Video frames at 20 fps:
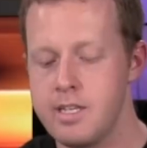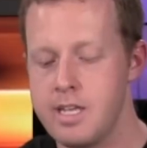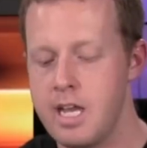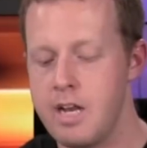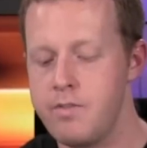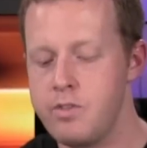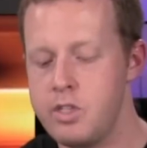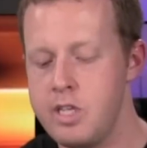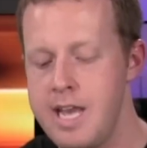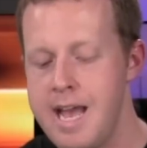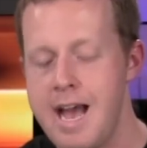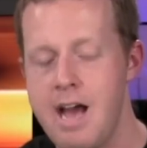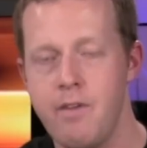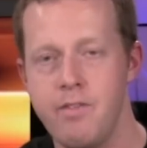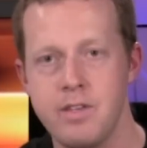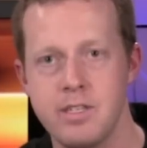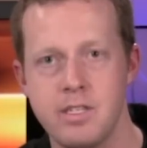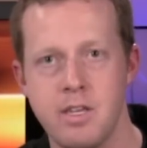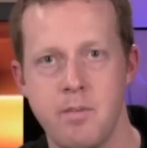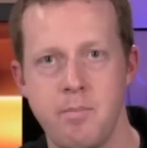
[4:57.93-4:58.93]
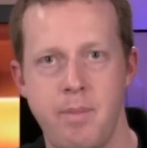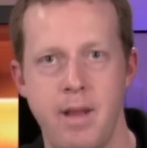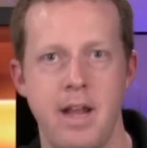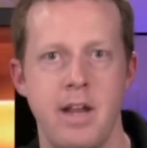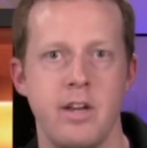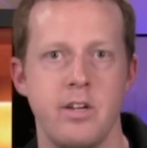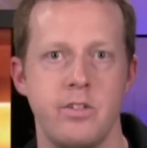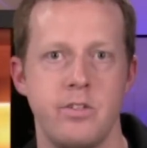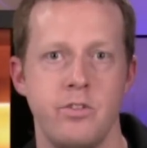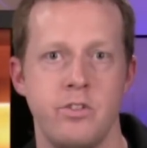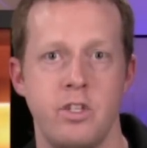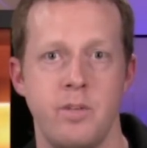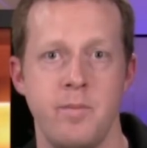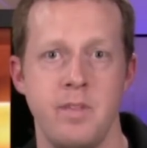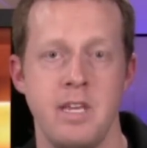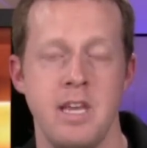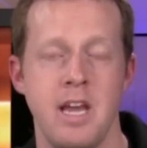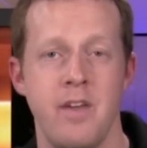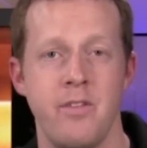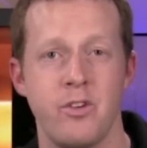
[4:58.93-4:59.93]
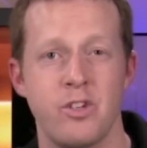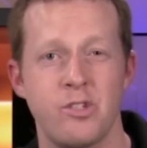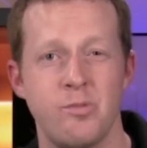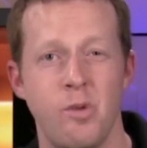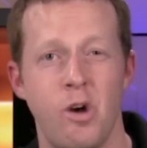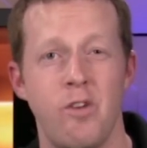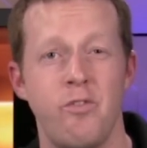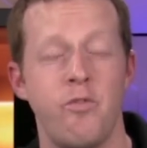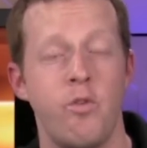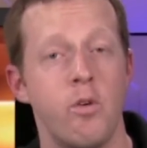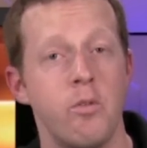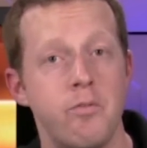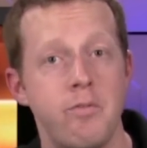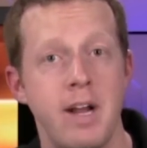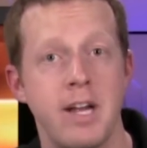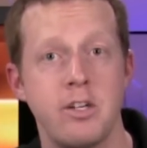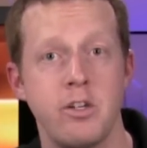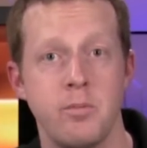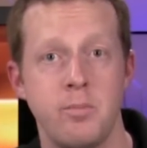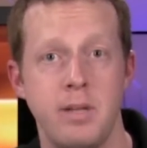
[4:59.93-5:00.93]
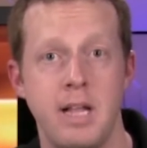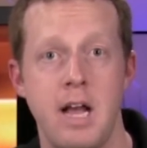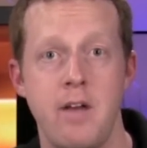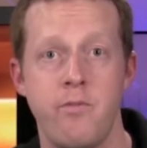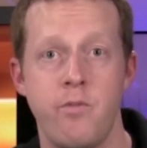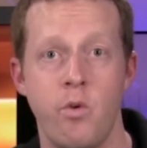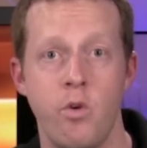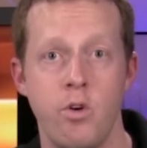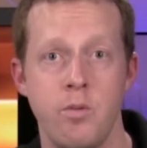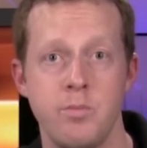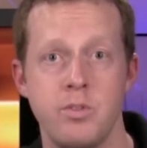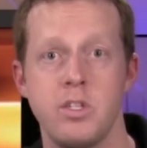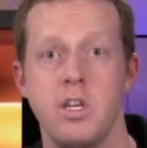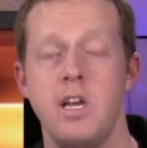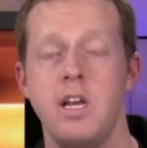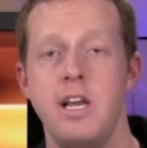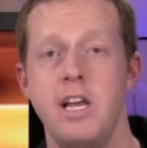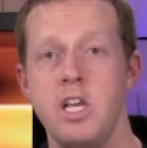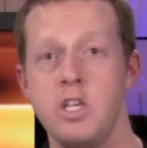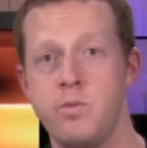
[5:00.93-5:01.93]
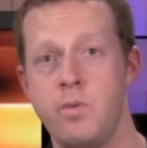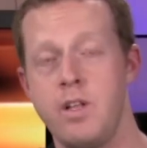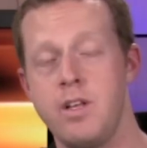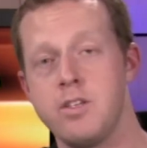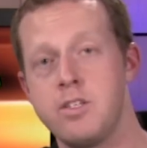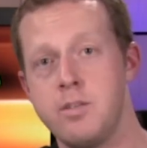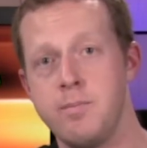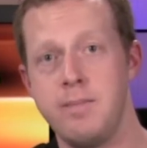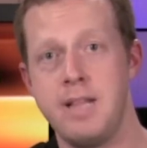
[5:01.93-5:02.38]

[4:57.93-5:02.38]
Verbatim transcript: to kind of see how this compares to some of the other small form factor platforms, as well as